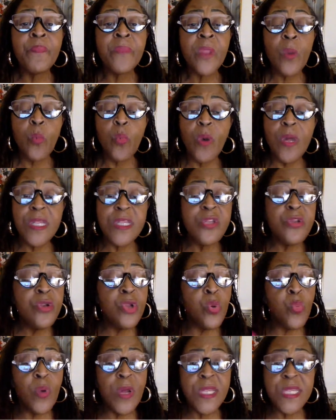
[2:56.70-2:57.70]
Once
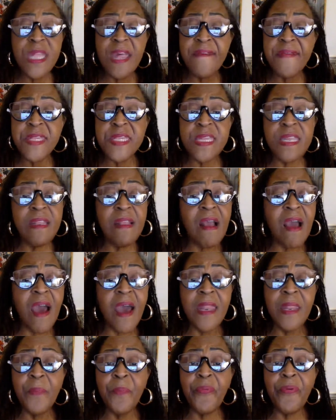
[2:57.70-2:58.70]
I've seek God
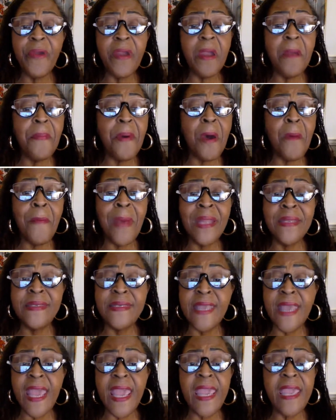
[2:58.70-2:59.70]
in prayer about my
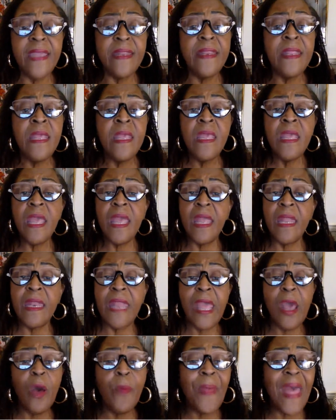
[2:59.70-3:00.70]
day and
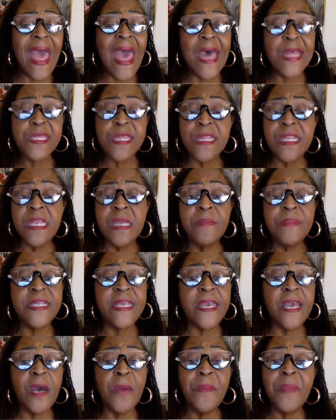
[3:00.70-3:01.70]
help asking him
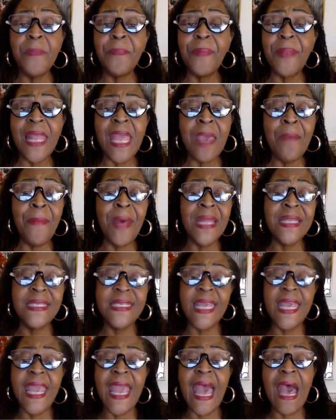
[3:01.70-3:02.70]
help me plan my
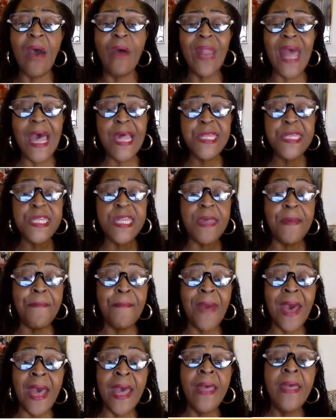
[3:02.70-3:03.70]
day out, I set
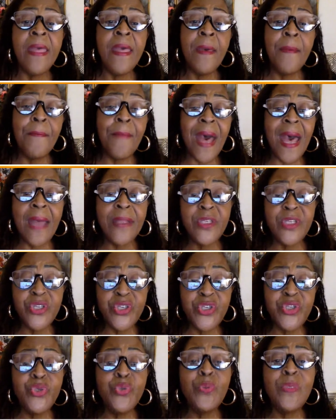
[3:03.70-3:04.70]
my
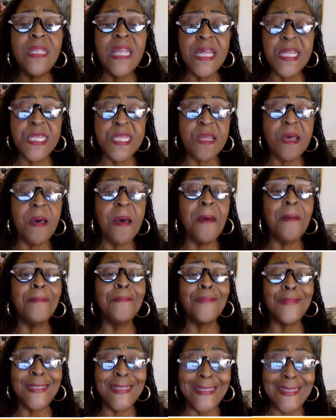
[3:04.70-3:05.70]
to-do list up
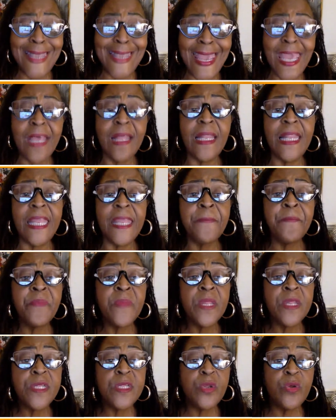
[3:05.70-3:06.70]
daily
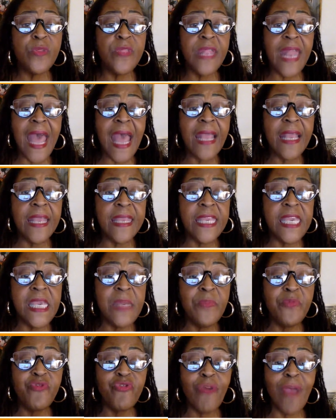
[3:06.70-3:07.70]
so that I can
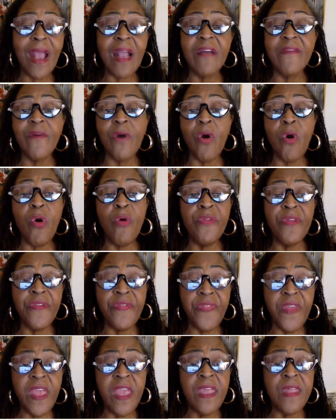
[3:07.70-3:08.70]
keep track of all the
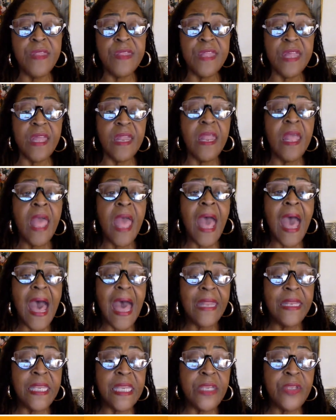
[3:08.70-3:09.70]
things that I
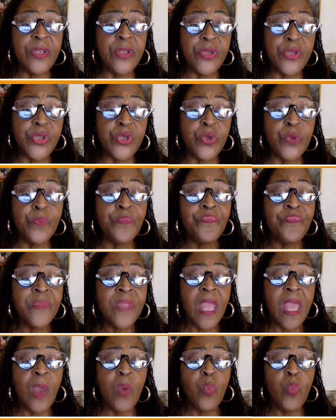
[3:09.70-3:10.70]
need to do.
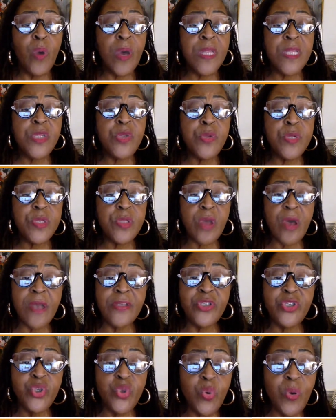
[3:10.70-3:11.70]
And once you start
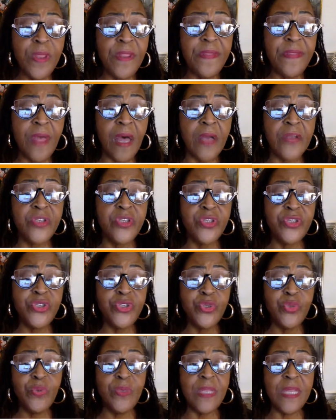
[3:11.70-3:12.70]
doing a
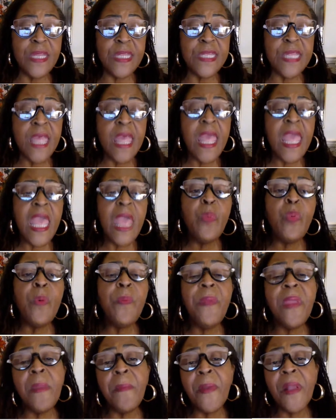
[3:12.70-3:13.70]
to-do list, it will
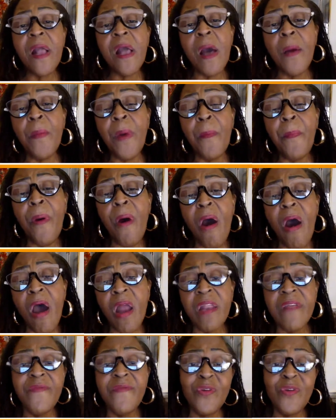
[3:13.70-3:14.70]
become a part
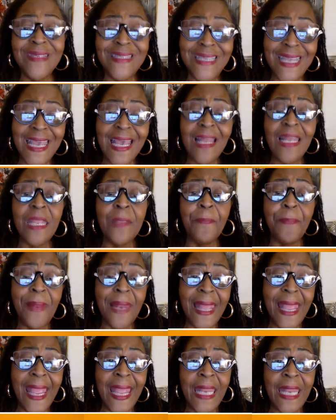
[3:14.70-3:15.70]
of your daily
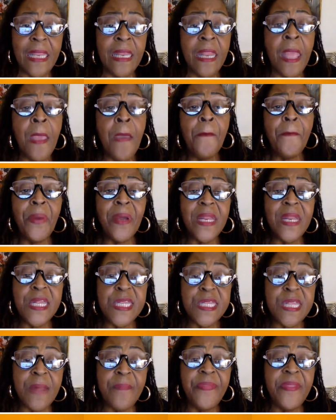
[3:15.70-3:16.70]
planning. But it's
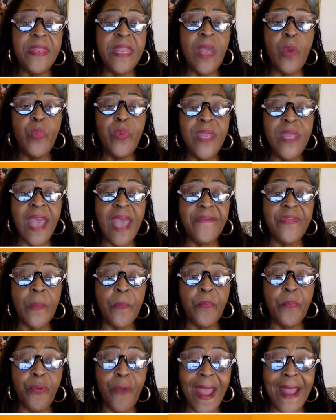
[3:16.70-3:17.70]
something that we have to
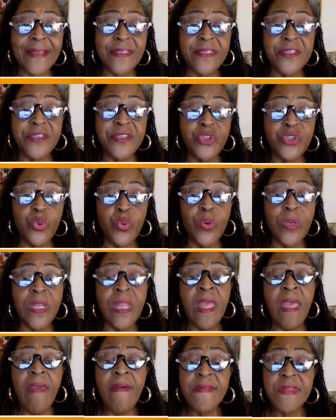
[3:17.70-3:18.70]
practice doing.
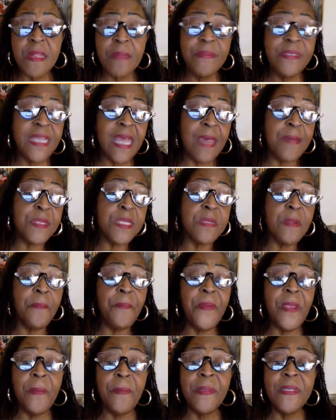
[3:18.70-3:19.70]
Sometimes some
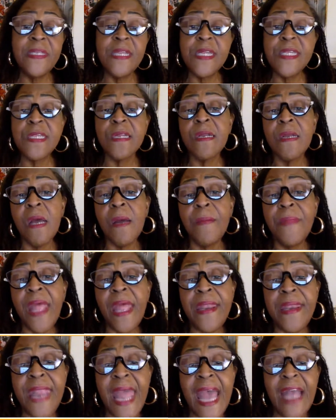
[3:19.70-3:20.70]
people it doesn't come that
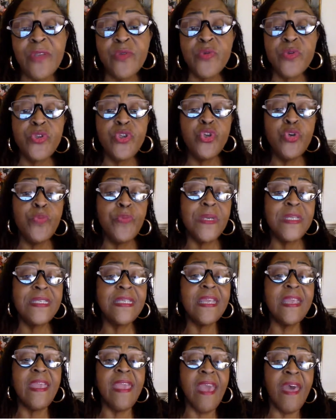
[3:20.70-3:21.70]
natural to, but
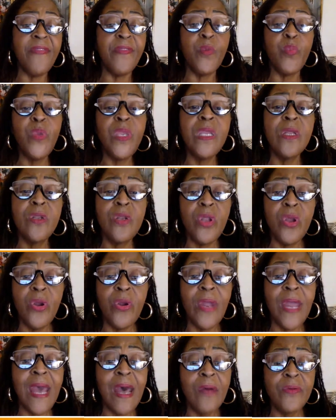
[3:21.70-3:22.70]
together we can learn
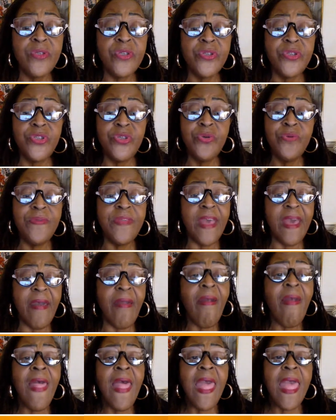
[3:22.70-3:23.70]
how to do that
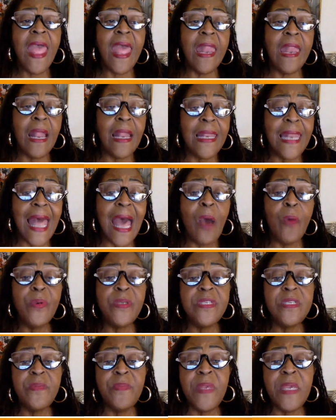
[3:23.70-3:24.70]
and allow it
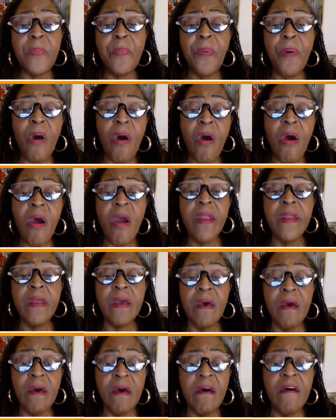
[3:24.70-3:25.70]
to be part
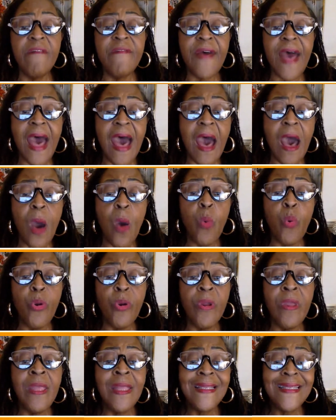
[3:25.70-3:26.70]
of our
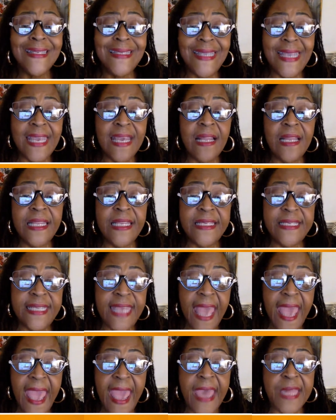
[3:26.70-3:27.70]
daily
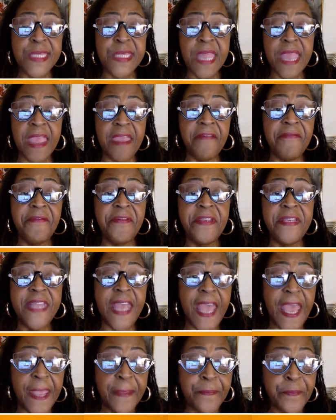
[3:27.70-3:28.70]
task every
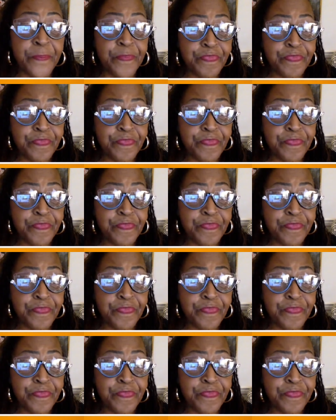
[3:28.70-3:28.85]
day.